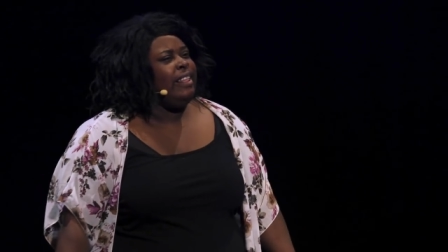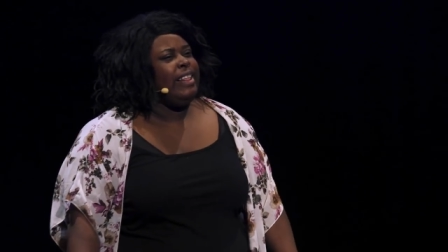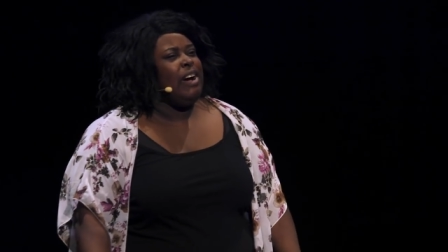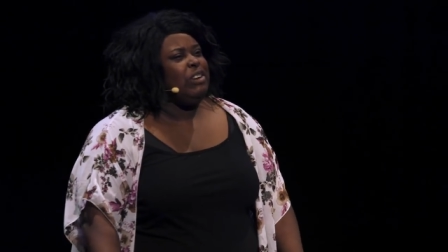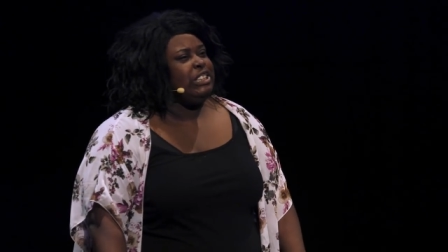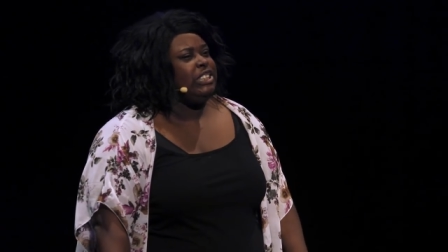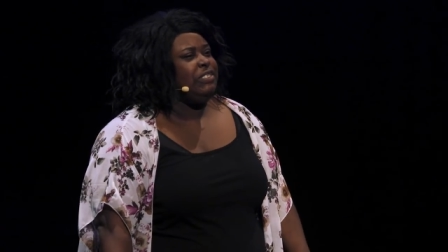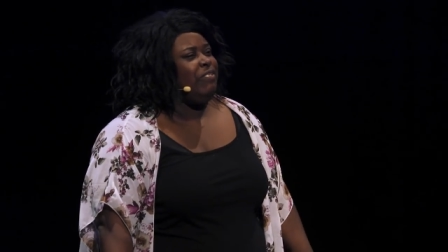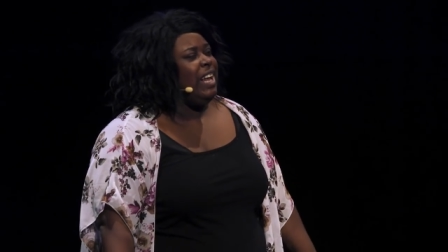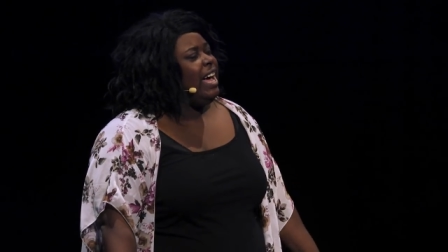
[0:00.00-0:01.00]
That was
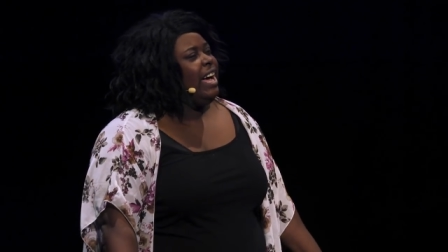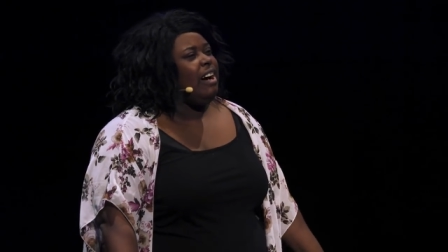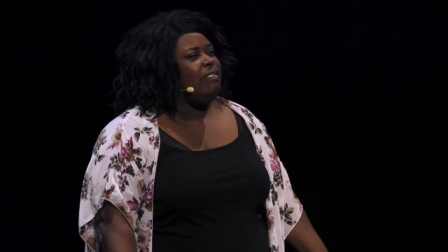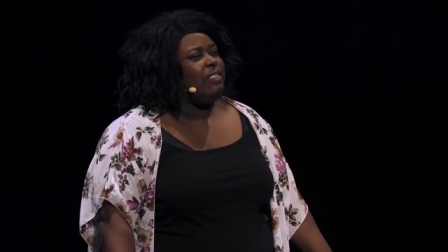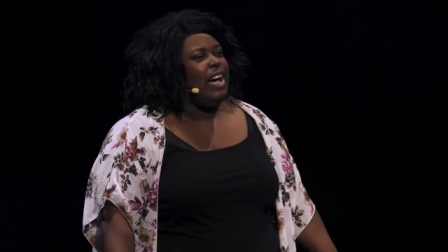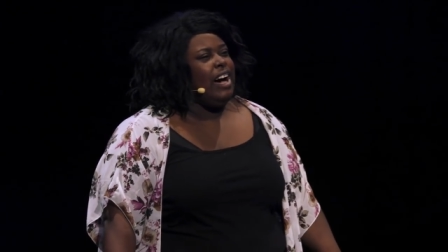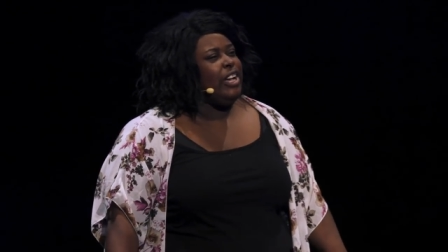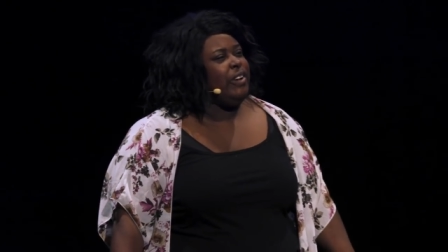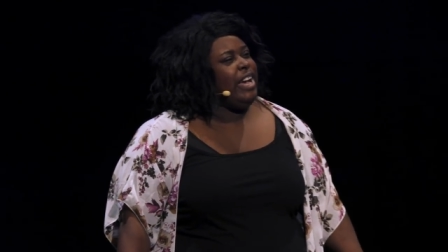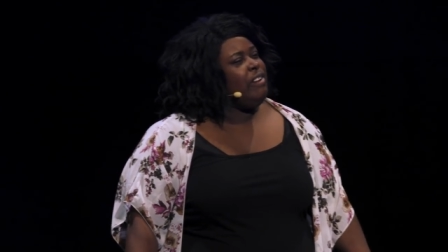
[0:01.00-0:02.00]
just flat out lie.
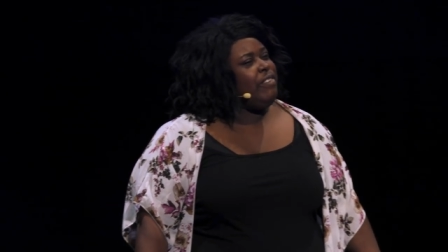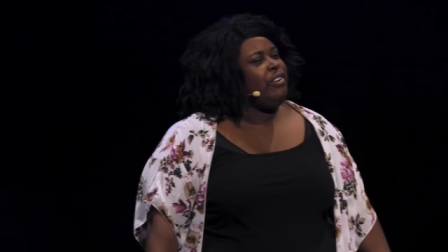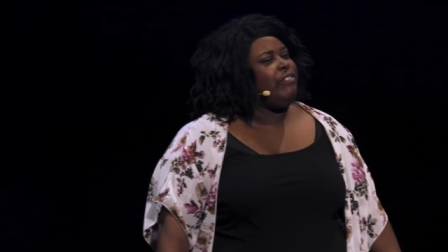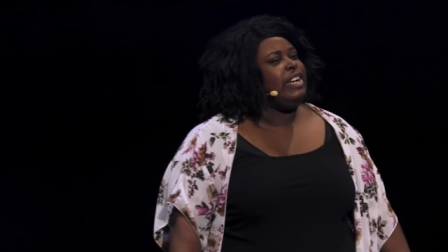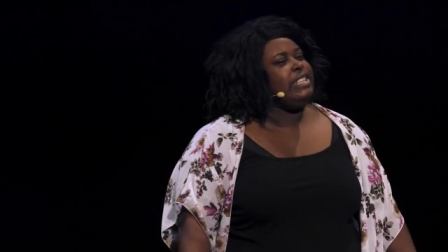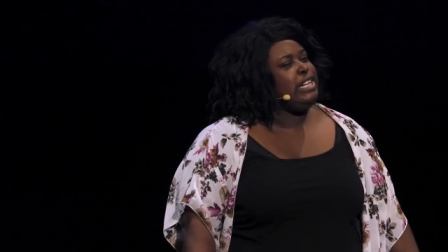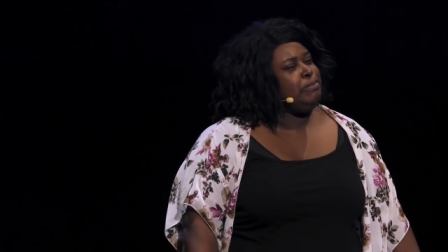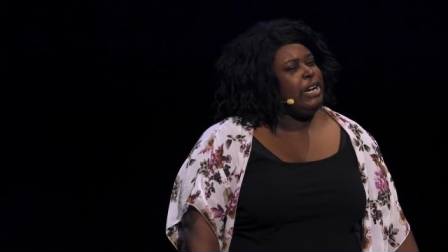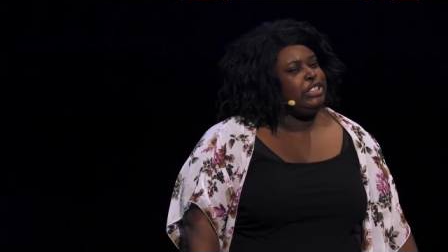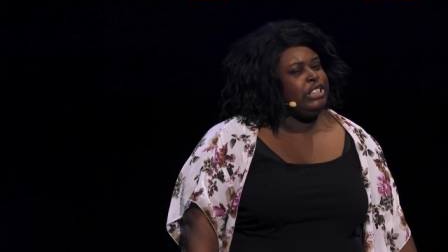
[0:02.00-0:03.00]
You can't vote via
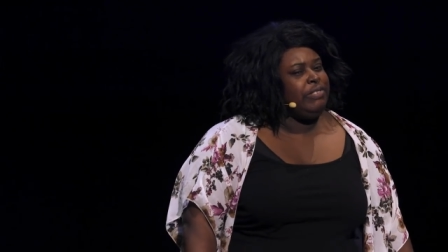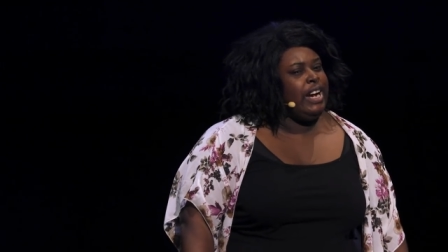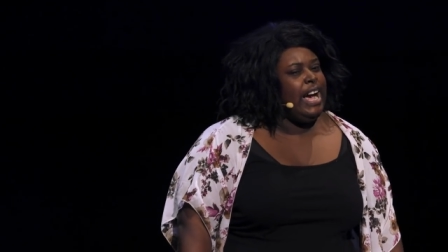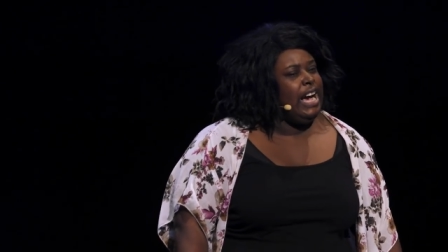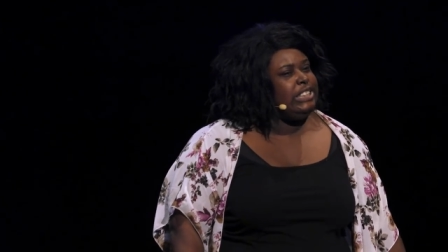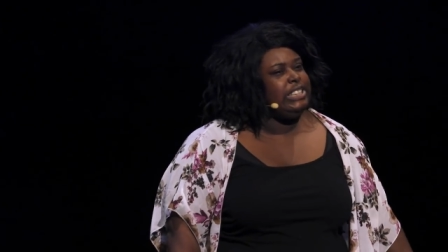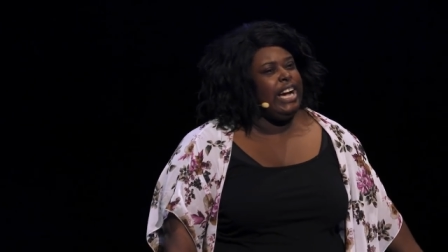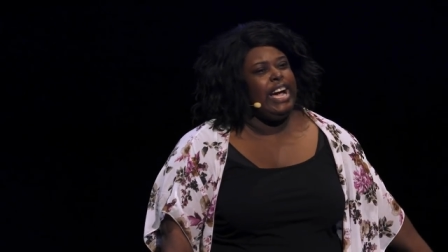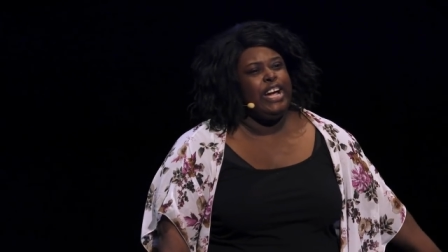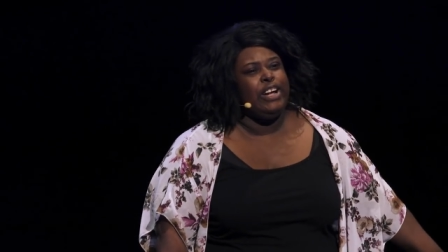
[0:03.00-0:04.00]
text message, via
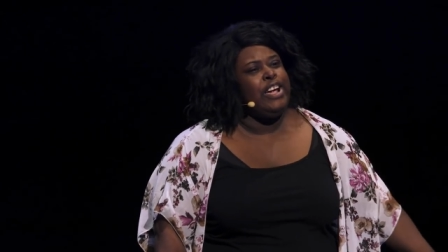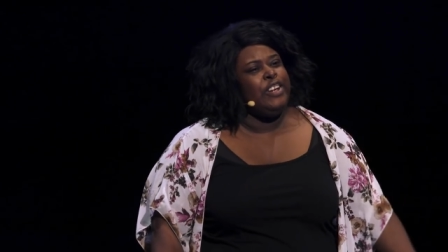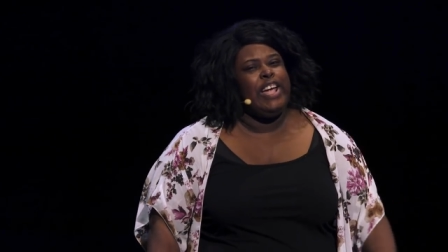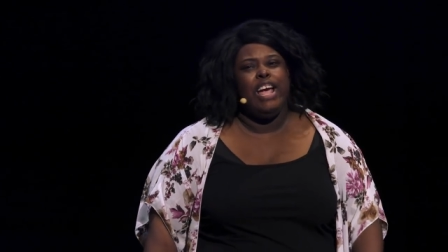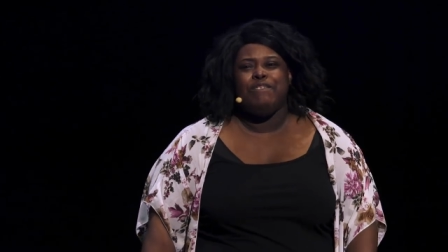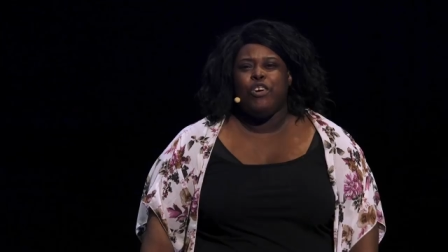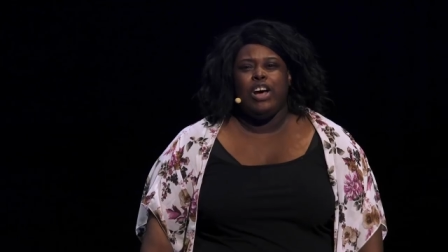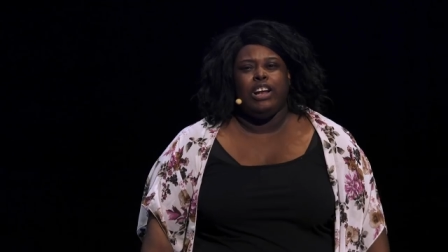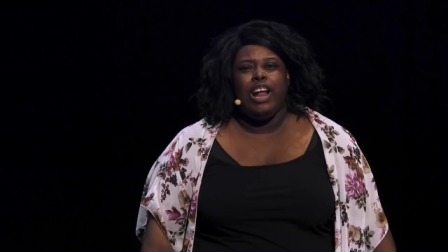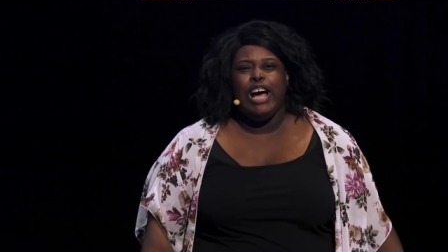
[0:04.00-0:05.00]
hashtag. You can't vote
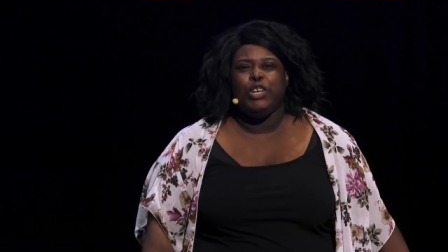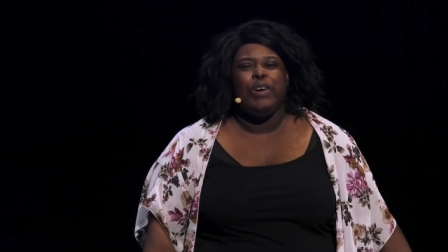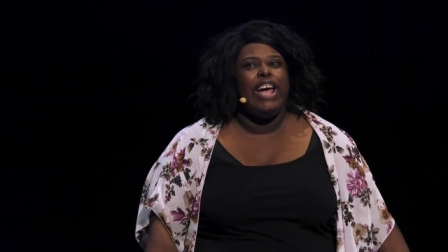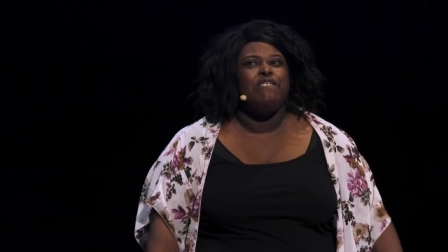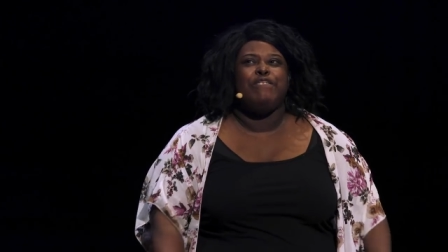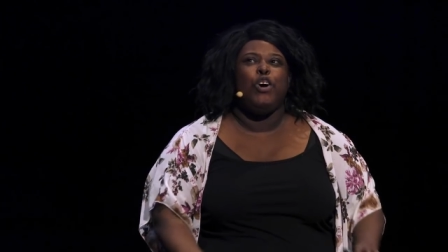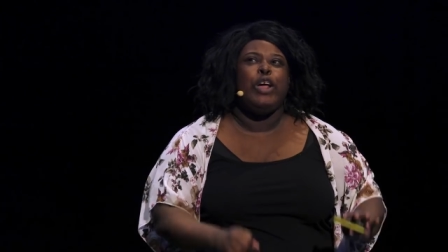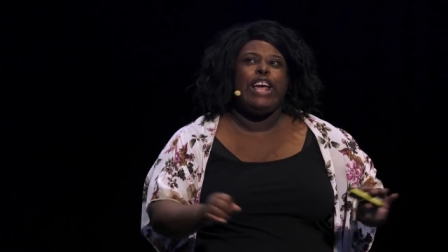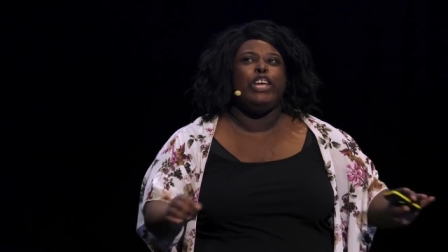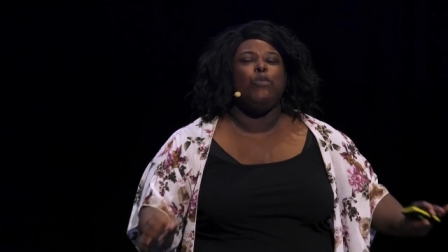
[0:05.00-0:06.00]
online. You can't
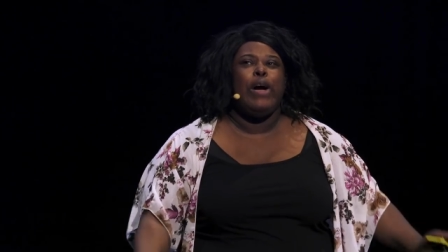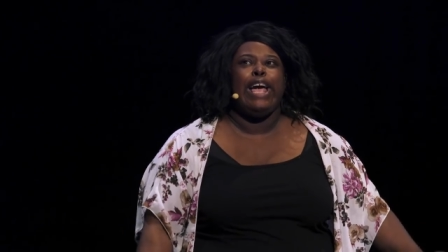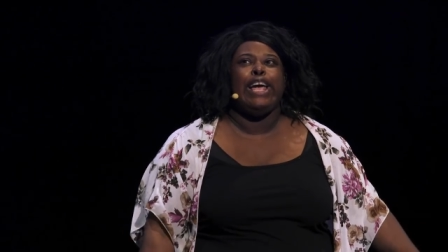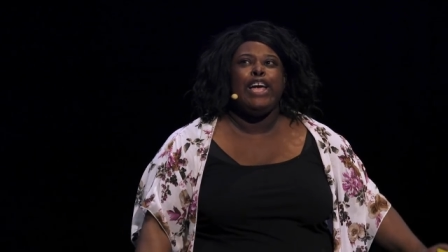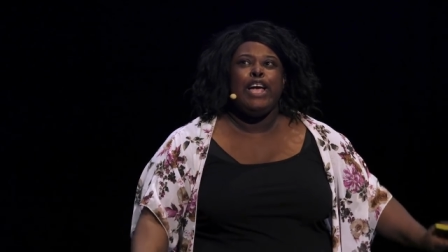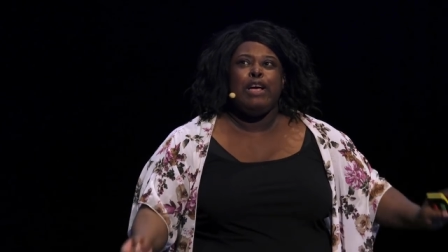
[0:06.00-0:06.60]
vote any way